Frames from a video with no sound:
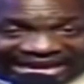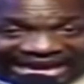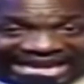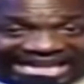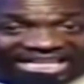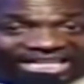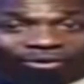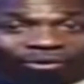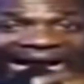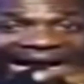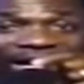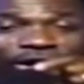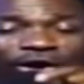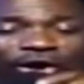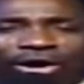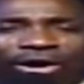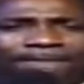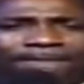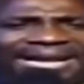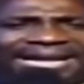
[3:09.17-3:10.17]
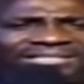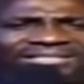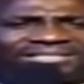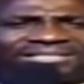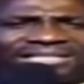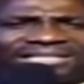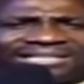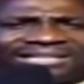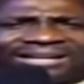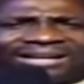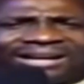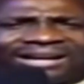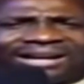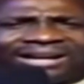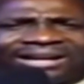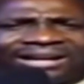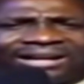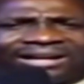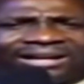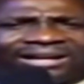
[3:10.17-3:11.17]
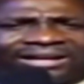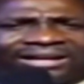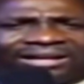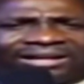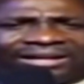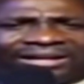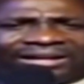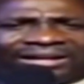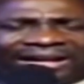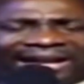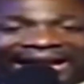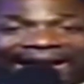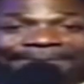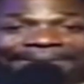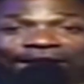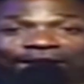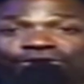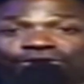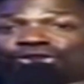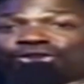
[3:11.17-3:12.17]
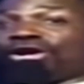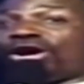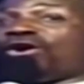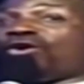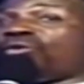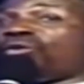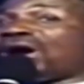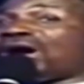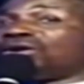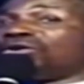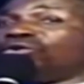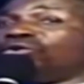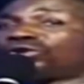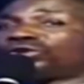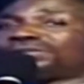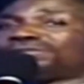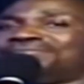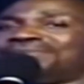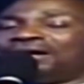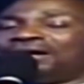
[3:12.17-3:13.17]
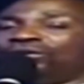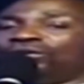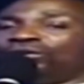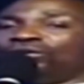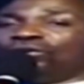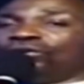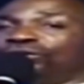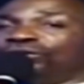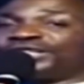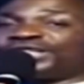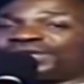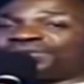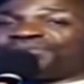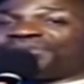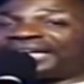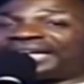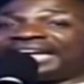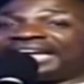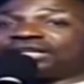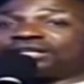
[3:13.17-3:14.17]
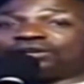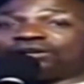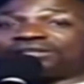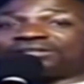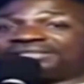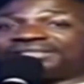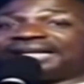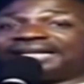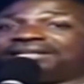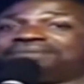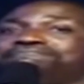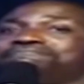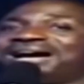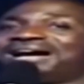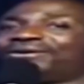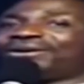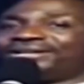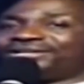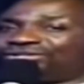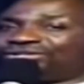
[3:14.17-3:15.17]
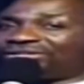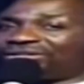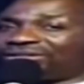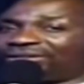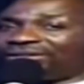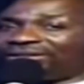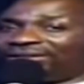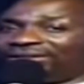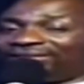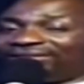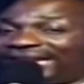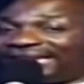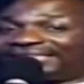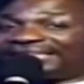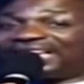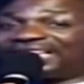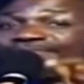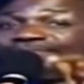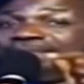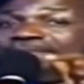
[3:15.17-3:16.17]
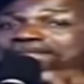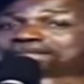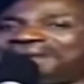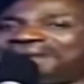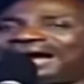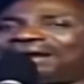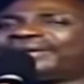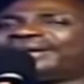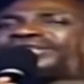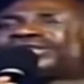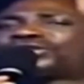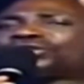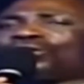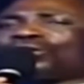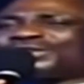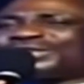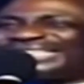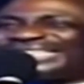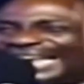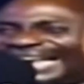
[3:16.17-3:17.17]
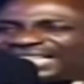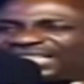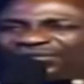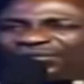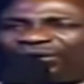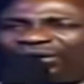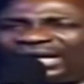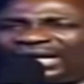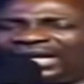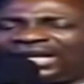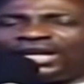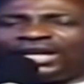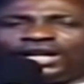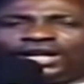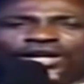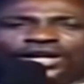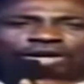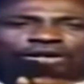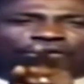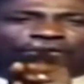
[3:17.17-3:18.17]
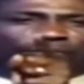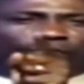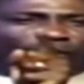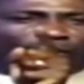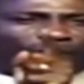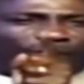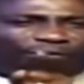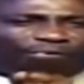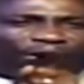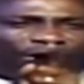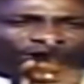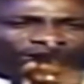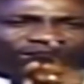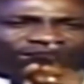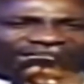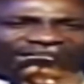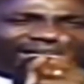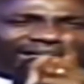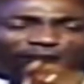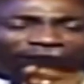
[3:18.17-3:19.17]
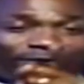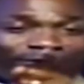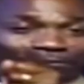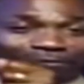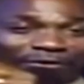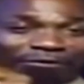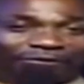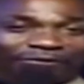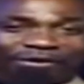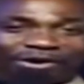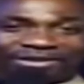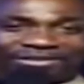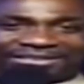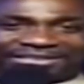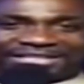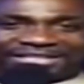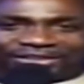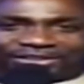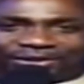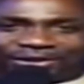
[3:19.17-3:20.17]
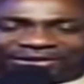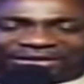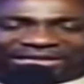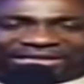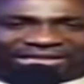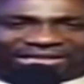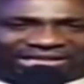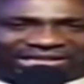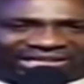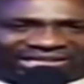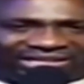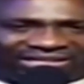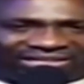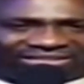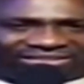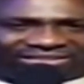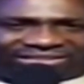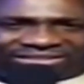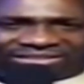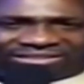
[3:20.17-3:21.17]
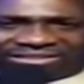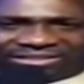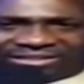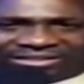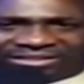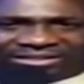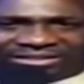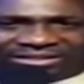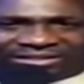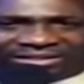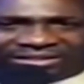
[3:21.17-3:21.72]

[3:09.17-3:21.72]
And you are commenting about someone who is speaking concerning marriage that has been married successfully for close to 40 solid years.